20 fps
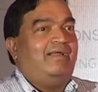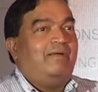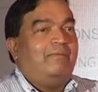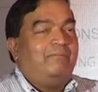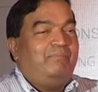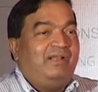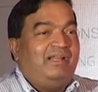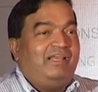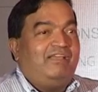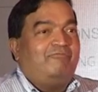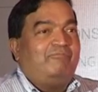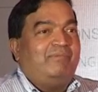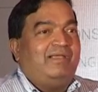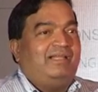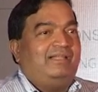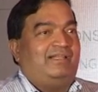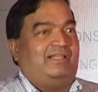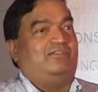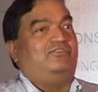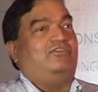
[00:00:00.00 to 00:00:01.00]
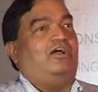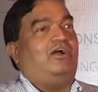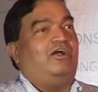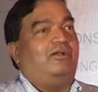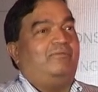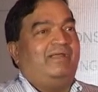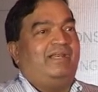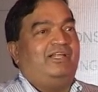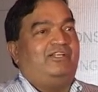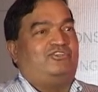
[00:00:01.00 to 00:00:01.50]
Believe me, there's not going
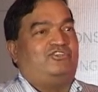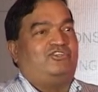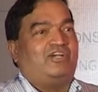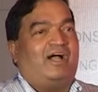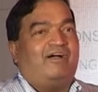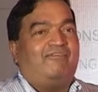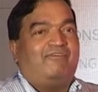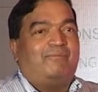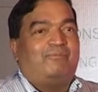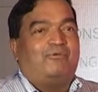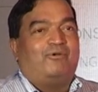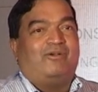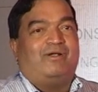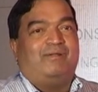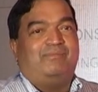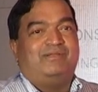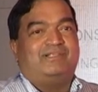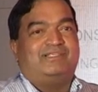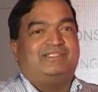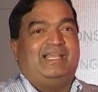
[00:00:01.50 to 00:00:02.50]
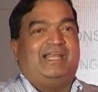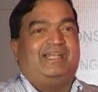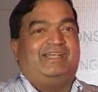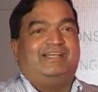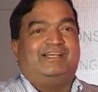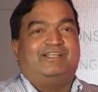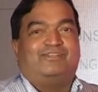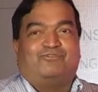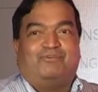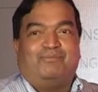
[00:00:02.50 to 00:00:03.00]
to be any Java programmers 8
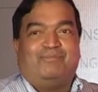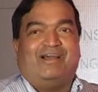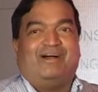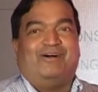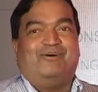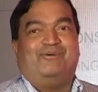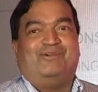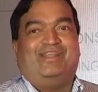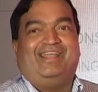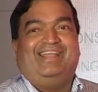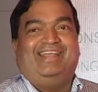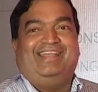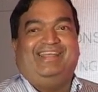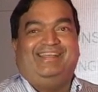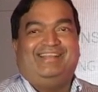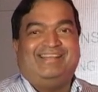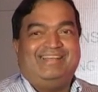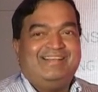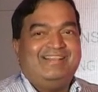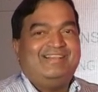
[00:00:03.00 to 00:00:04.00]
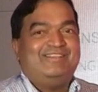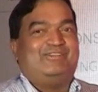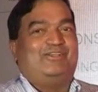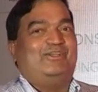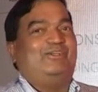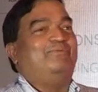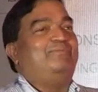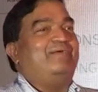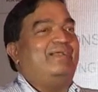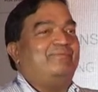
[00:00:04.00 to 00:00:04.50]
years from now, okay? So
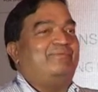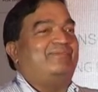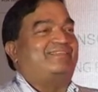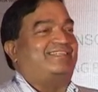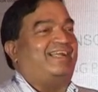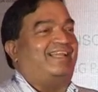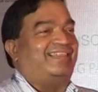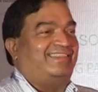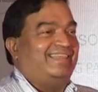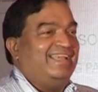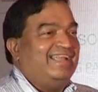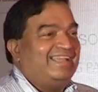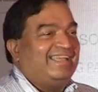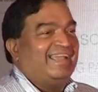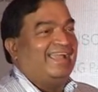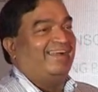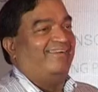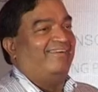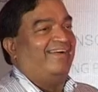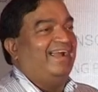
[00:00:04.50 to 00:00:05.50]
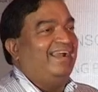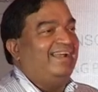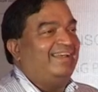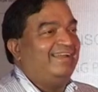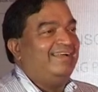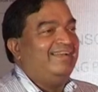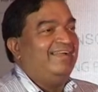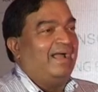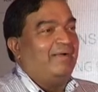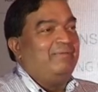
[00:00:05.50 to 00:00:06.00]
you better start thinking, right?
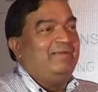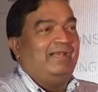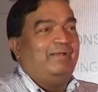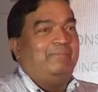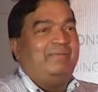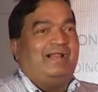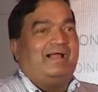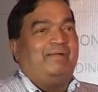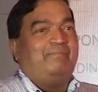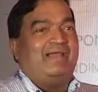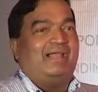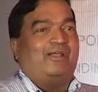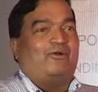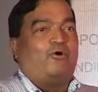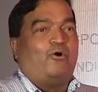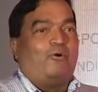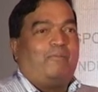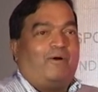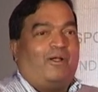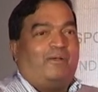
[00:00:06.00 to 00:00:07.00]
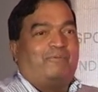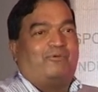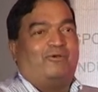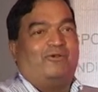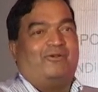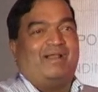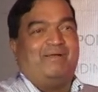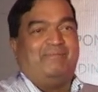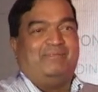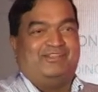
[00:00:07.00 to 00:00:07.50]
I mean, it'll become like COBOL
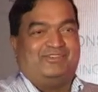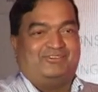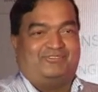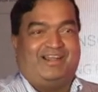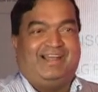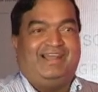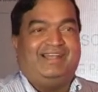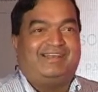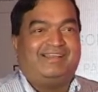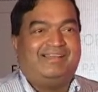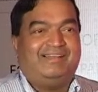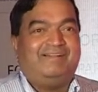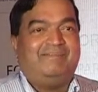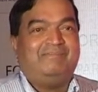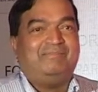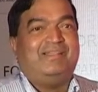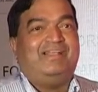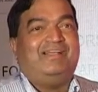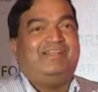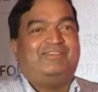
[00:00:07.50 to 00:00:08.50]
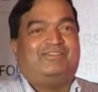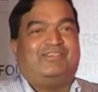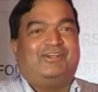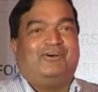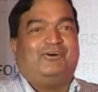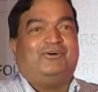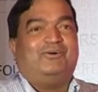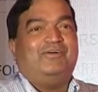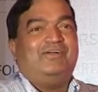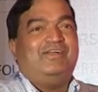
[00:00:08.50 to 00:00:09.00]
programmers, right?
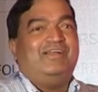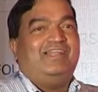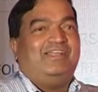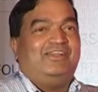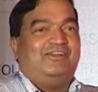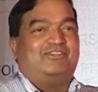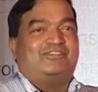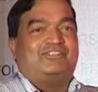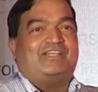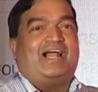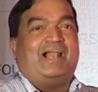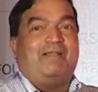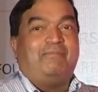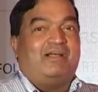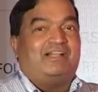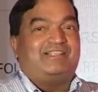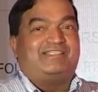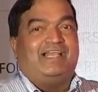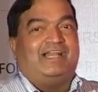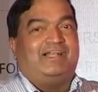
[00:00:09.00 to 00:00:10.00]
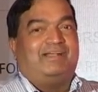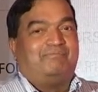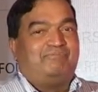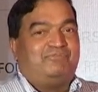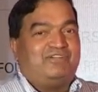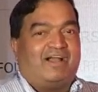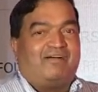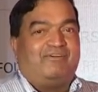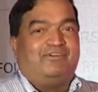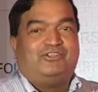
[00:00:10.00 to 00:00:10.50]
So, I'm not saying
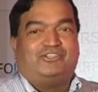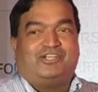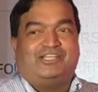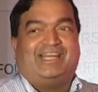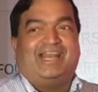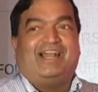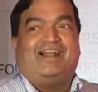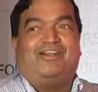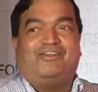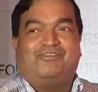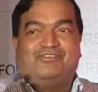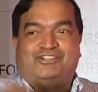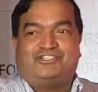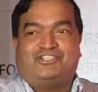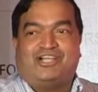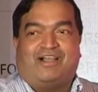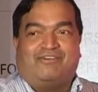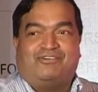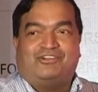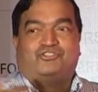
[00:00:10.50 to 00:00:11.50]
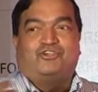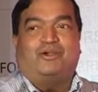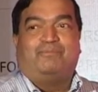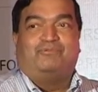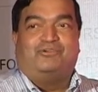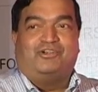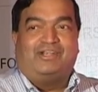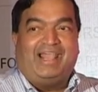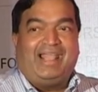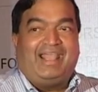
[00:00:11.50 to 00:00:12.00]
you should get out of a Java job
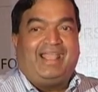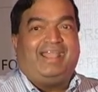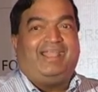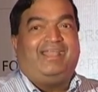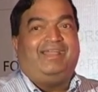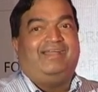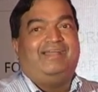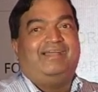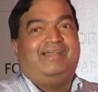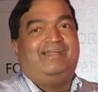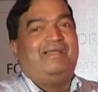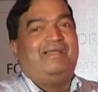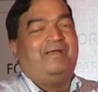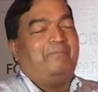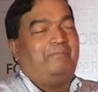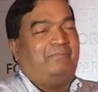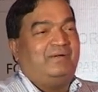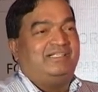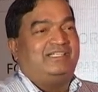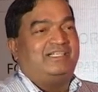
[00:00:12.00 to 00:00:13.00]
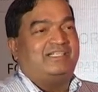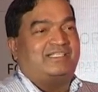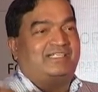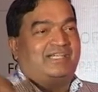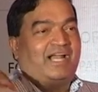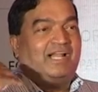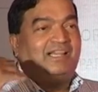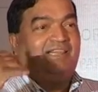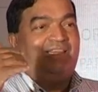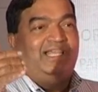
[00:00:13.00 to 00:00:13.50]
today, but just
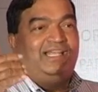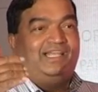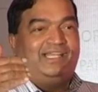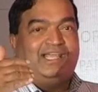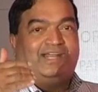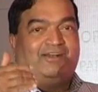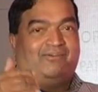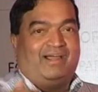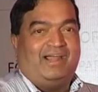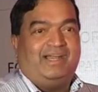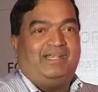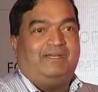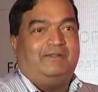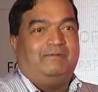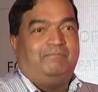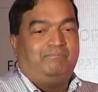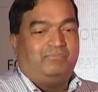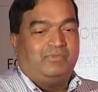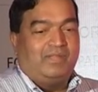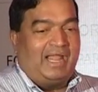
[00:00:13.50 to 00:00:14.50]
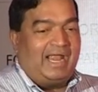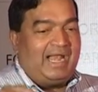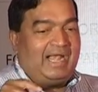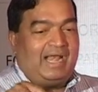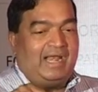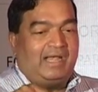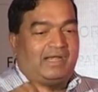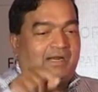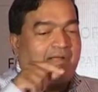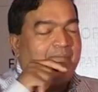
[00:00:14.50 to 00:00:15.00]
start thinking, right?
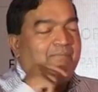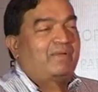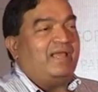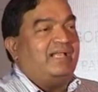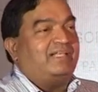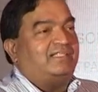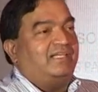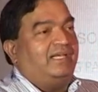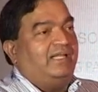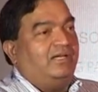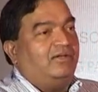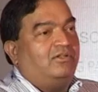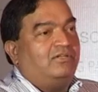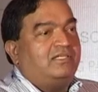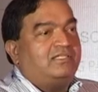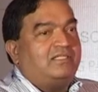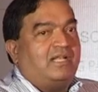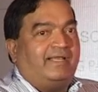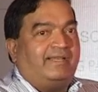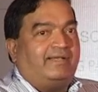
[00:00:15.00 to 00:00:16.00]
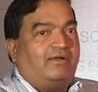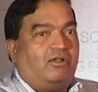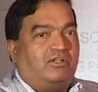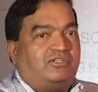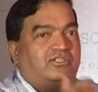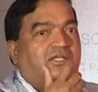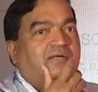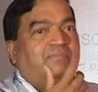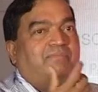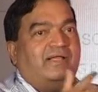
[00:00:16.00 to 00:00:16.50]
And complexity, there's like lots
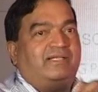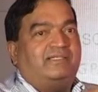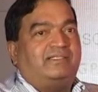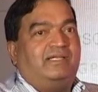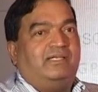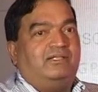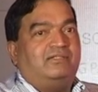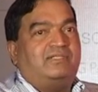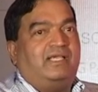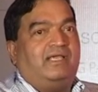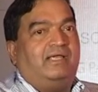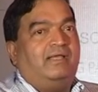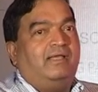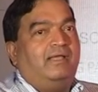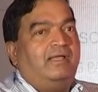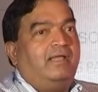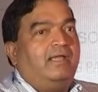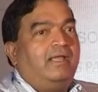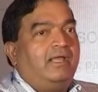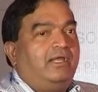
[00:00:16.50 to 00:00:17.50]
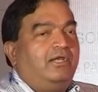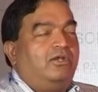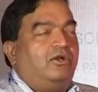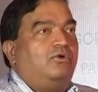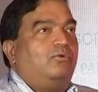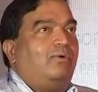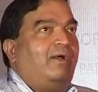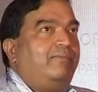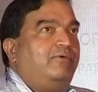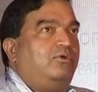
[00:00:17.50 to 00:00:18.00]
of complexity. You'd say,
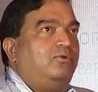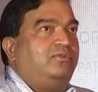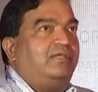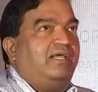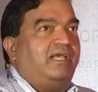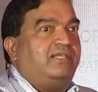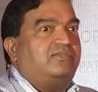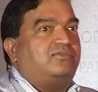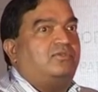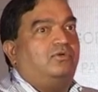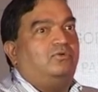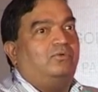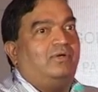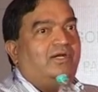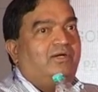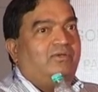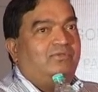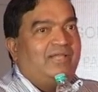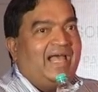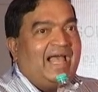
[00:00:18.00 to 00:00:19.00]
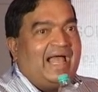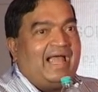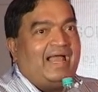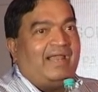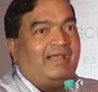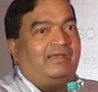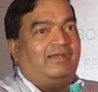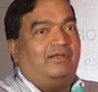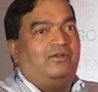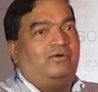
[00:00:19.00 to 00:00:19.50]
do I do this or do I do
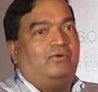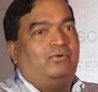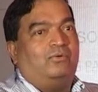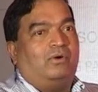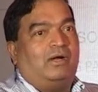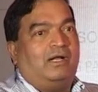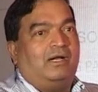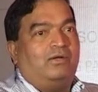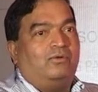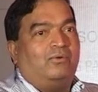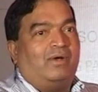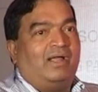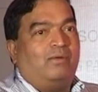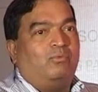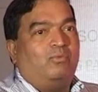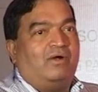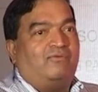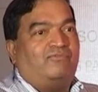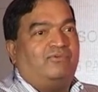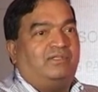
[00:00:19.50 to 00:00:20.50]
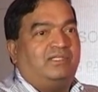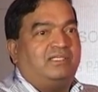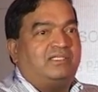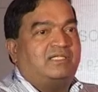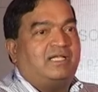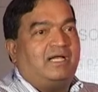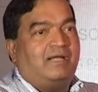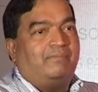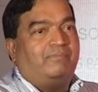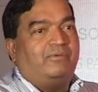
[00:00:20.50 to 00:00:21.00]
that? Or do I work for this
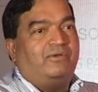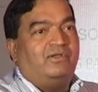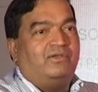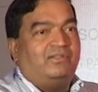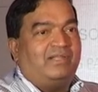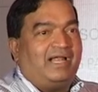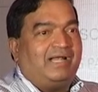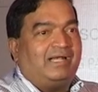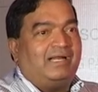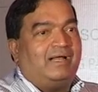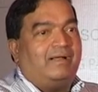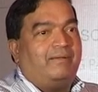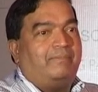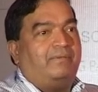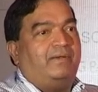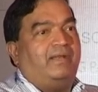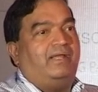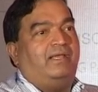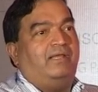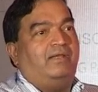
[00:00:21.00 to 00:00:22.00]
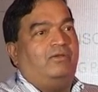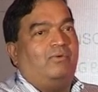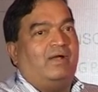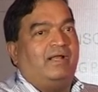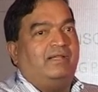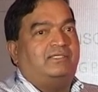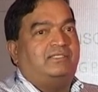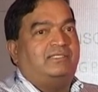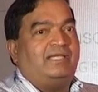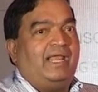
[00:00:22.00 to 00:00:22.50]
company or that company? Do I
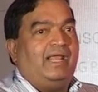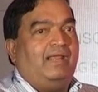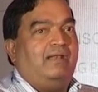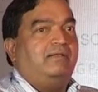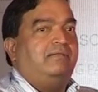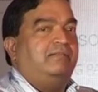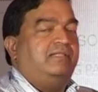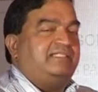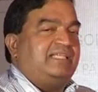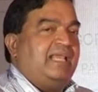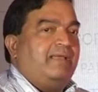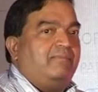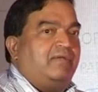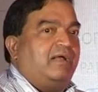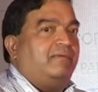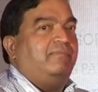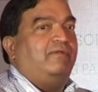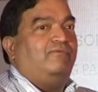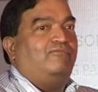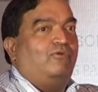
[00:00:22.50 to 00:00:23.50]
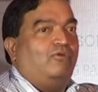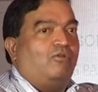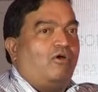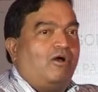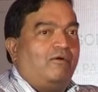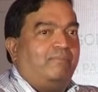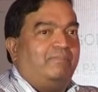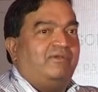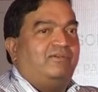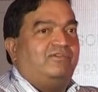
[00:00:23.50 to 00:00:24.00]
stay in the same company for
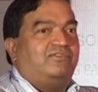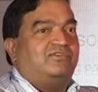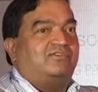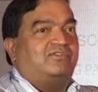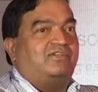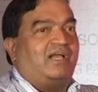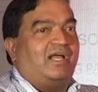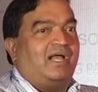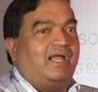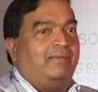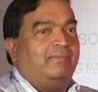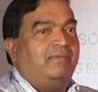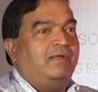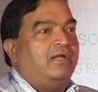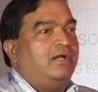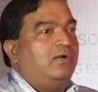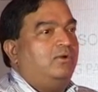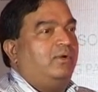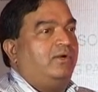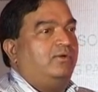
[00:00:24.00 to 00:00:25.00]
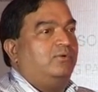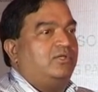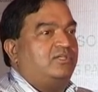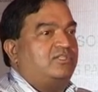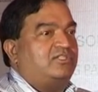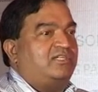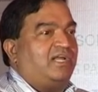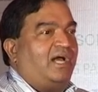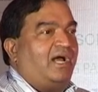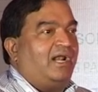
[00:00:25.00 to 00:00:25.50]
long periods of time? Do I do a
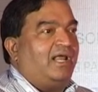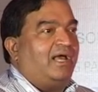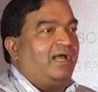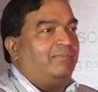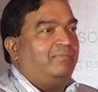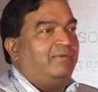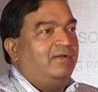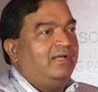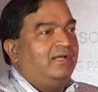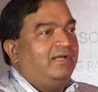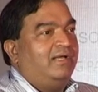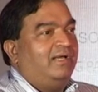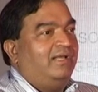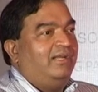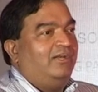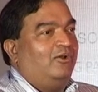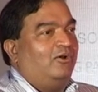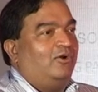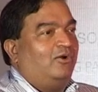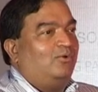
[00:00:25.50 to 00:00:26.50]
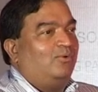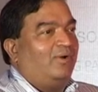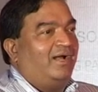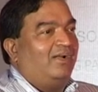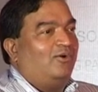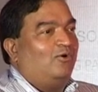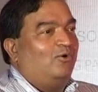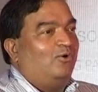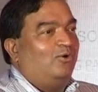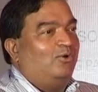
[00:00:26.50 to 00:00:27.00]
startup? Do I
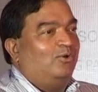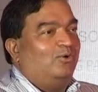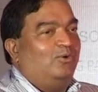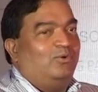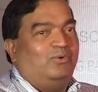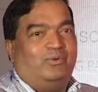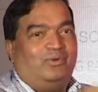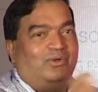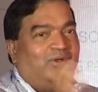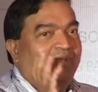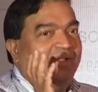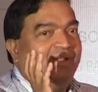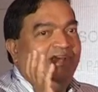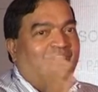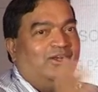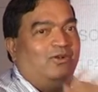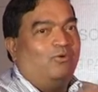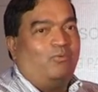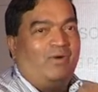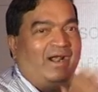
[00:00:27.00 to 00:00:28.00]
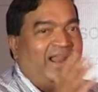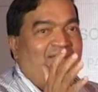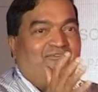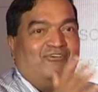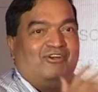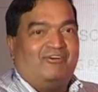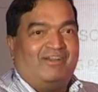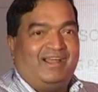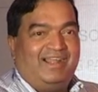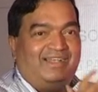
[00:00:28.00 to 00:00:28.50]
go do,
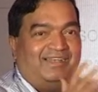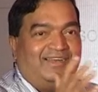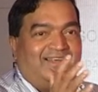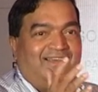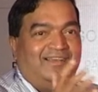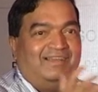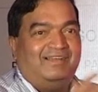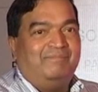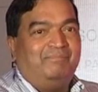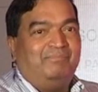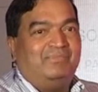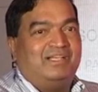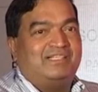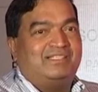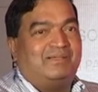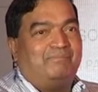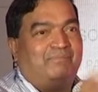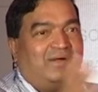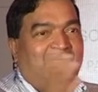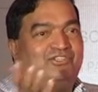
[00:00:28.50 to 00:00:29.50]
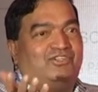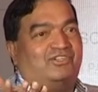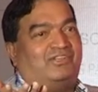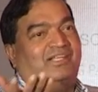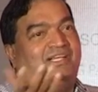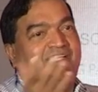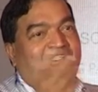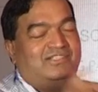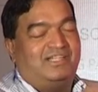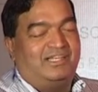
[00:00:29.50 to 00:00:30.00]
whatever, right? There's a bunch of
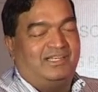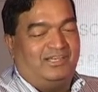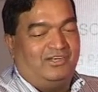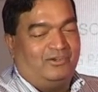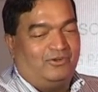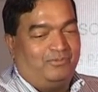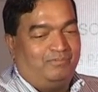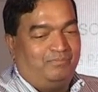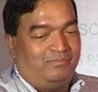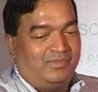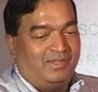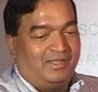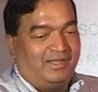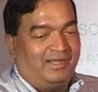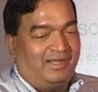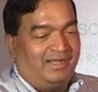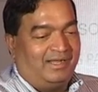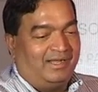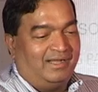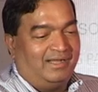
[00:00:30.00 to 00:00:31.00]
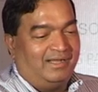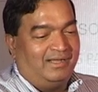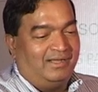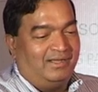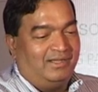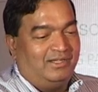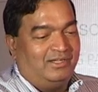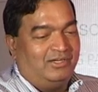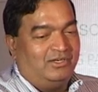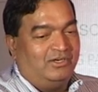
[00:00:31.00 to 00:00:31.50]
things that,
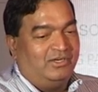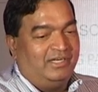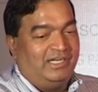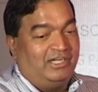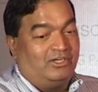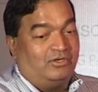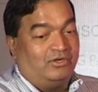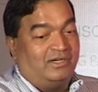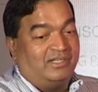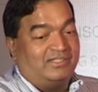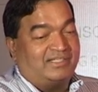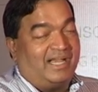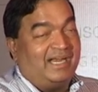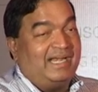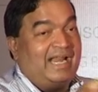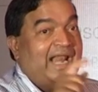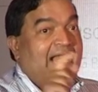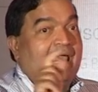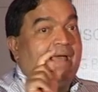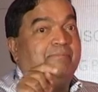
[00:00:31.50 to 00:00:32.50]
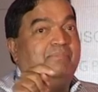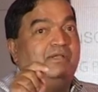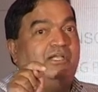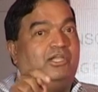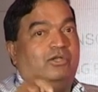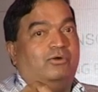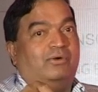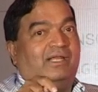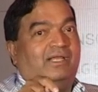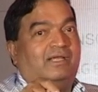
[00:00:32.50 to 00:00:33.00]
you need to decide. And
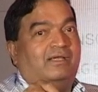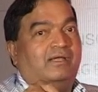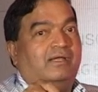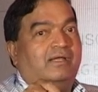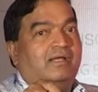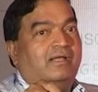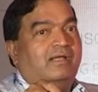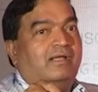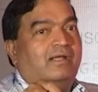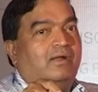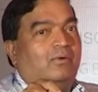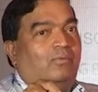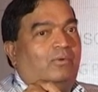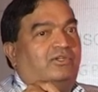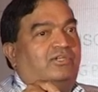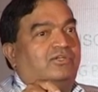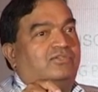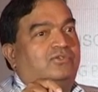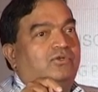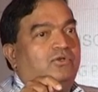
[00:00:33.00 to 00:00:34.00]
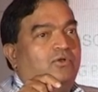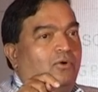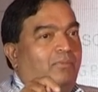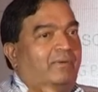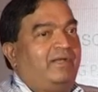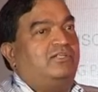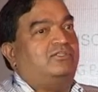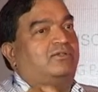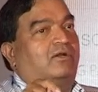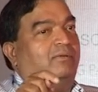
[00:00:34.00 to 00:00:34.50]
ambiguity, which is
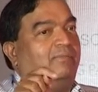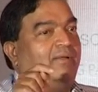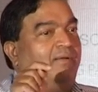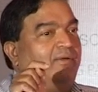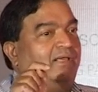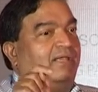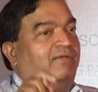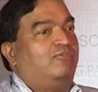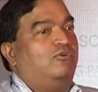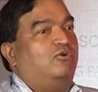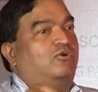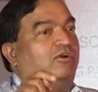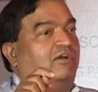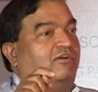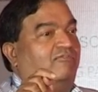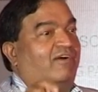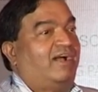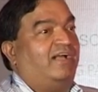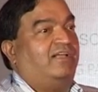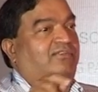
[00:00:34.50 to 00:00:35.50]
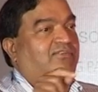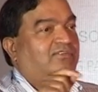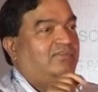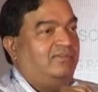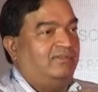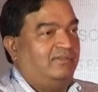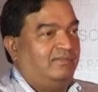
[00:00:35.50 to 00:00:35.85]
nobody's going to be able to give you good advice.